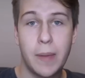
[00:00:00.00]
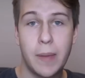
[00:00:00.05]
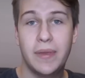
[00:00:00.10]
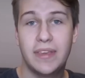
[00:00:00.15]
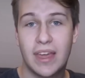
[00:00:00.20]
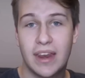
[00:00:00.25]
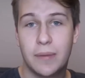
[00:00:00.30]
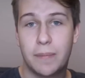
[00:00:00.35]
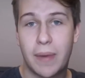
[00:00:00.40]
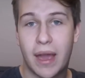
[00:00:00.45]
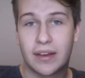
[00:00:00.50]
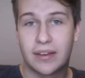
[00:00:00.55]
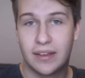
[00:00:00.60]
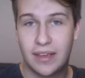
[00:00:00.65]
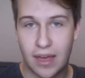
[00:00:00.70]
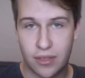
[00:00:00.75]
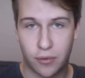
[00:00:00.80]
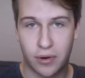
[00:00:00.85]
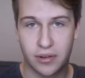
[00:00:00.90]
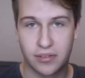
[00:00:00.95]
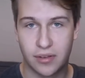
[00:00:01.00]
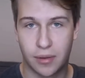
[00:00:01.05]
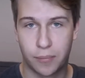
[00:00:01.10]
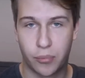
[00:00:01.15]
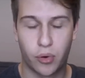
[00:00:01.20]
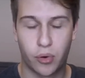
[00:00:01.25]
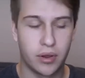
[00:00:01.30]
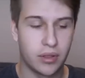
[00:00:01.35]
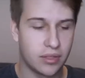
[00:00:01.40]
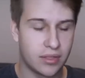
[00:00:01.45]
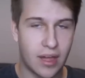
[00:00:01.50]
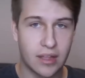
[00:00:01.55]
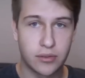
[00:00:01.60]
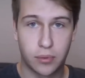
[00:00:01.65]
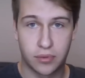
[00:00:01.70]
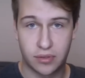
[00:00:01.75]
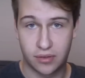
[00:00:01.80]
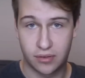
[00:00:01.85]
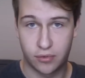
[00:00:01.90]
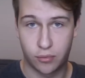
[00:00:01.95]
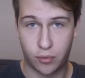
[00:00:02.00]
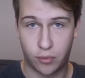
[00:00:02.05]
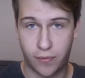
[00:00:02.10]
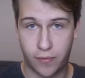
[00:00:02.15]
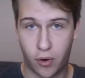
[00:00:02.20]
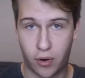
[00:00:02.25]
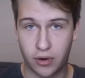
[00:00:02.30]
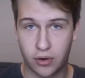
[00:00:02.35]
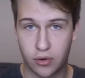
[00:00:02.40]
maybe getting back together at some point. That's what this is